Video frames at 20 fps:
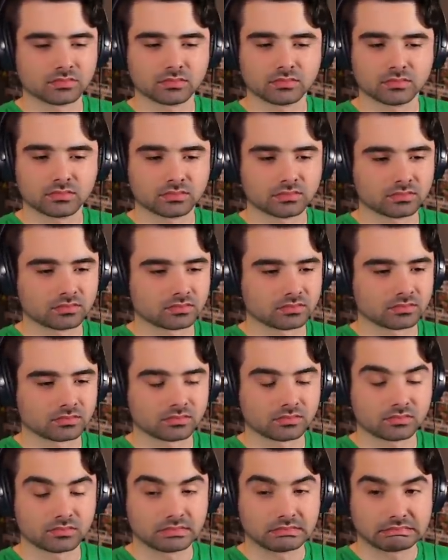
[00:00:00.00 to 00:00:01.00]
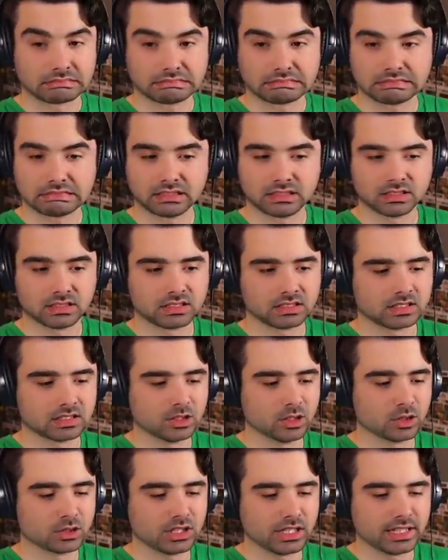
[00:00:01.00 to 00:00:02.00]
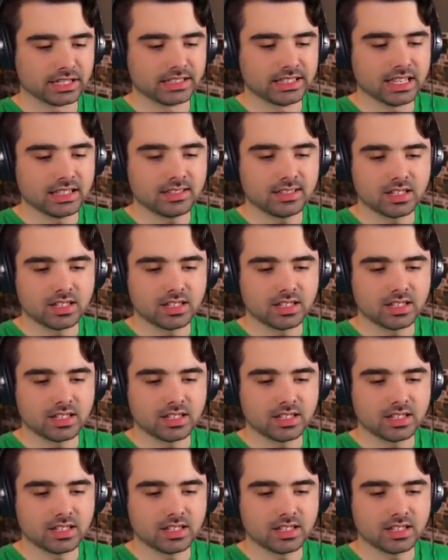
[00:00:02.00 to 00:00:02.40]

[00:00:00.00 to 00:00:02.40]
Anyone? Looks like a dead